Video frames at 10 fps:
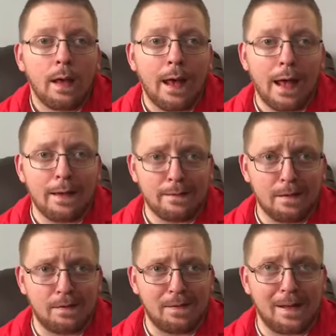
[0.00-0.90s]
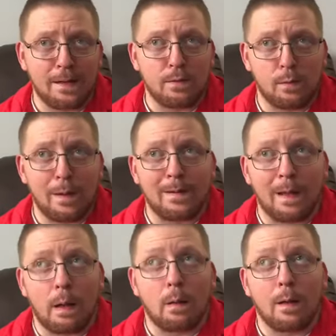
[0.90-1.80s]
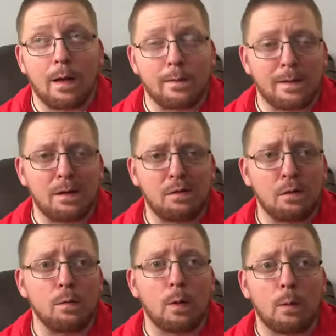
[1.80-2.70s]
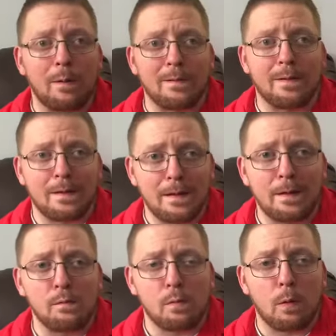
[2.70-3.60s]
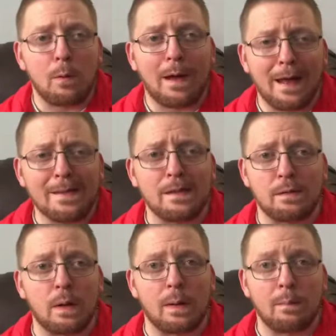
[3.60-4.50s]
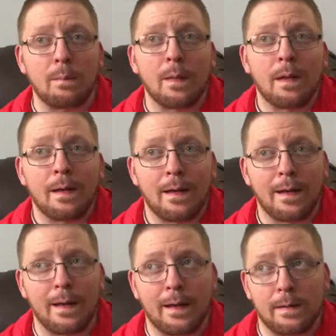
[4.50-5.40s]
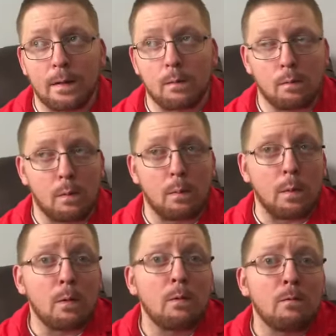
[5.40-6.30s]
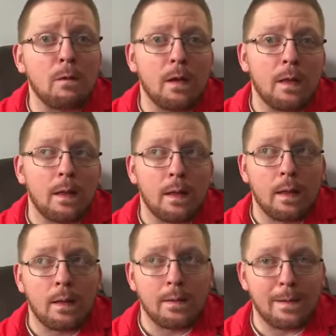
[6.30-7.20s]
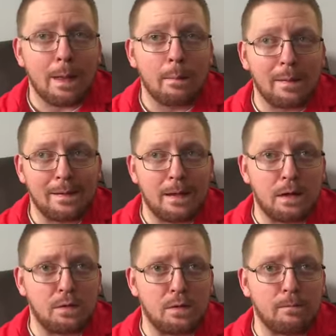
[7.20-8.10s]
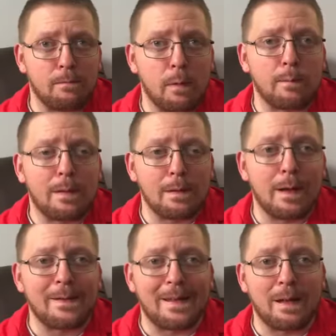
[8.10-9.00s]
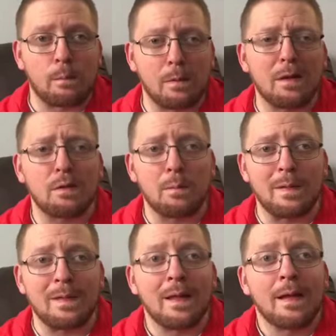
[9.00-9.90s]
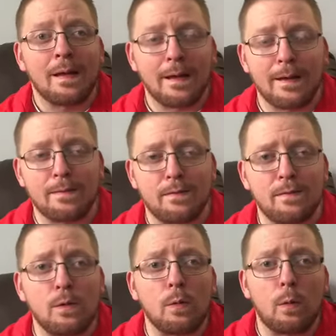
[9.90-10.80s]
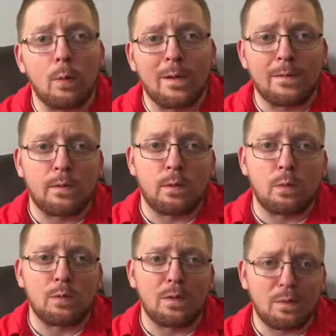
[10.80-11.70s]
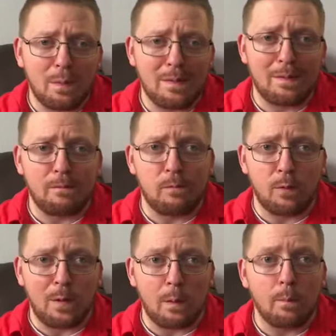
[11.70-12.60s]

As it stands right now, unless you go into Hero ahead of time and remove that medication from the 9 a.m. regimen, it's still going to dispense it for you.